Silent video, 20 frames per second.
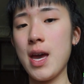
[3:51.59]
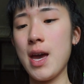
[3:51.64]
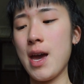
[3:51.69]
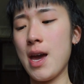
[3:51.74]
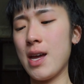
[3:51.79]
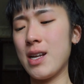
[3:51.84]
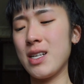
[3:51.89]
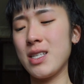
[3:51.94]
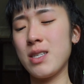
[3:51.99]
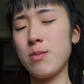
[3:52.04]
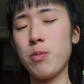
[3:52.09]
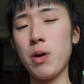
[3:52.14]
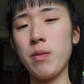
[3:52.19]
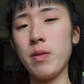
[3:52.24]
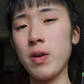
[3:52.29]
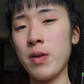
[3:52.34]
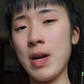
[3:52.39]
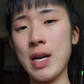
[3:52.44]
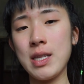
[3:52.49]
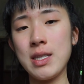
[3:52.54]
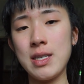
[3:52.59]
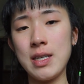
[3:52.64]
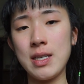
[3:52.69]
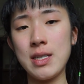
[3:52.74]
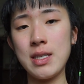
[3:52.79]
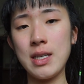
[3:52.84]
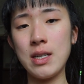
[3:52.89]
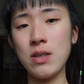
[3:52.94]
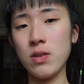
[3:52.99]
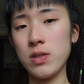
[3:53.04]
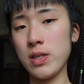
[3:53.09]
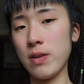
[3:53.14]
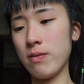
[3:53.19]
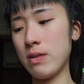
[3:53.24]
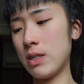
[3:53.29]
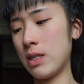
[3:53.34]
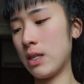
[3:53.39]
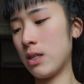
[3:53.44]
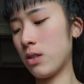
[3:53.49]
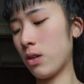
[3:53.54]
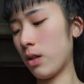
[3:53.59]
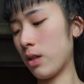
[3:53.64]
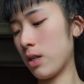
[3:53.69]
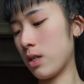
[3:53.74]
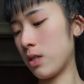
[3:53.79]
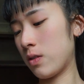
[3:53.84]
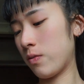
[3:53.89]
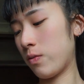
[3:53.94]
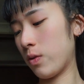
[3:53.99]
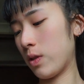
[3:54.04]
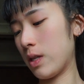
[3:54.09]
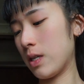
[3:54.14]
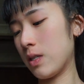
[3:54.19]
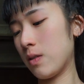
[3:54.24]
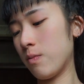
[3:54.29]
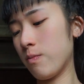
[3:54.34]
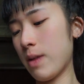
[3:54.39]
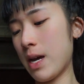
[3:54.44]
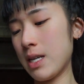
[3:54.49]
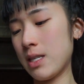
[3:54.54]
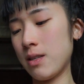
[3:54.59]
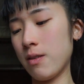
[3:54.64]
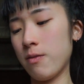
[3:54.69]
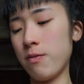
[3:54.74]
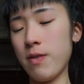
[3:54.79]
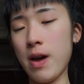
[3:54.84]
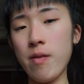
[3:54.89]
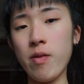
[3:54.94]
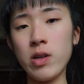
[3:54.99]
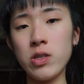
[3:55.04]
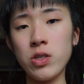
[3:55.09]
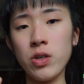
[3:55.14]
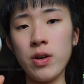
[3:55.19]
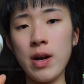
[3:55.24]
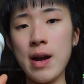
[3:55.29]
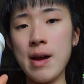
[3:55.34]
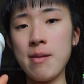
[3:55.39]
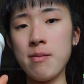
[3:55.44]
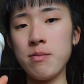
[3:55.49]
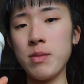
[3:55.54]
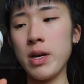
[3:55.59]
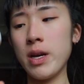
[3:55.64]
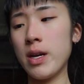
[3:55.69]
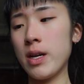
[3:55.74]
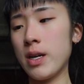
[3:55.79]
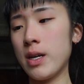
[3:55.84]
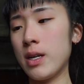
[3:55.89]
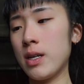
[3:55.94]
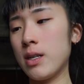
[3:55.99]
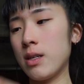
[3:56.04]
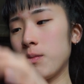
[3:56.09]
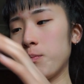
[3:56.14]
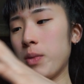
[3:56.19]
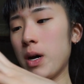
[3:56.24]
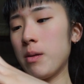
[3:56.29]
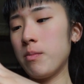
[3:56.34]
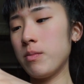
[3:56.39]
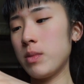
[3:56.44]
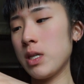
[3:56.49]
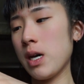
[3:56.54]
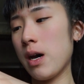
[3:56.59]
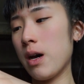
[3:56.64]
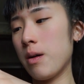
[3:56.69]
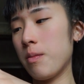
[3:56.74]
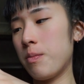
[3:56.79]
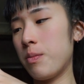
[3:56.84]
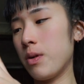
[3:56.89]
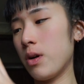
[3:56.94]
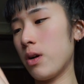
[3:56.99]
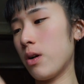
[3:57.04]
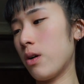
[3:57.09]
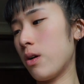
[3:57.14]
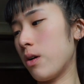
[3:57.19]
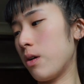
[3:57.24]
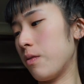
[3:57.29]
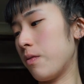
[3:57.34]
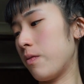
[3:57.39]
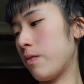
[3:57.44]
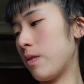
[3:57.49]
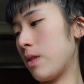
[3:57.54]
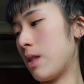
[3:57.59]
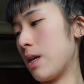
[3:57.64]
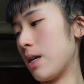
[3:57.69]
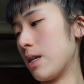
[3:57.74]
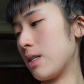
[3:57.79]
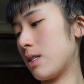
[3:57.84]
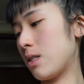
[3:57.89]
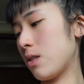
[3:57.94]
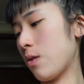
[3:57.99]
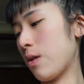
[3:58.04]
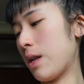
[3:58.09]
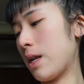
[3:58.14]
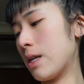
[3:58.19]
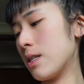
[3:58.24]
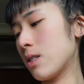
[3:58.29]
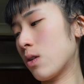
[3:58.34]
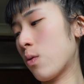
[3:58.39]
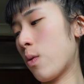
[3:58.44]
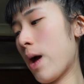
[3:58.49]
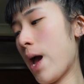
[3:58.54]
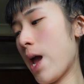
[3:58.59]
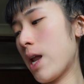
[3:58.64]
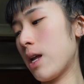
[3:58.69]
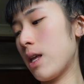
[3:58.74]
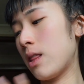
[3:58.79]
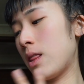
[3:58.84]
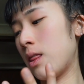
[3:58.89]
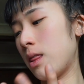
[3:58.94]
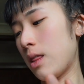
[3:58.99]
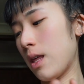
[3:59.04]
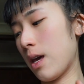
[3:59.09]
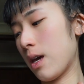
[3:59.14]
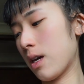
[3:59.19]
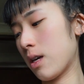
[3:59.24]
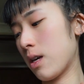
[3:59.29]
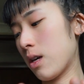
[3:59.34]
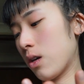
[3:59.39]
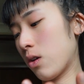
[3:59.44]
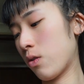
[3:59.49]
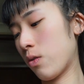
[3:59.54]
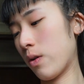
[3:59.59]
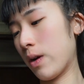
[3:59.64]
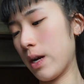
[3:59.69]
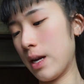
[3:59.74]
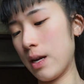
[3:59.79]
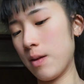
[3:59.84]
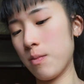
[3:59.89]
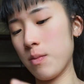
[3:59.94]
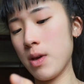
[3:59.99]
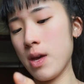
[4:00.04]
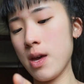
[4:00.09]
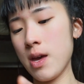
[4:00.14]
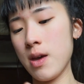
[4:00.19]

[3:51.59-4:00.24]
And it's probably around $16 or $17 for this massive 500 gram pump tub of this. So it is quite a thick cream.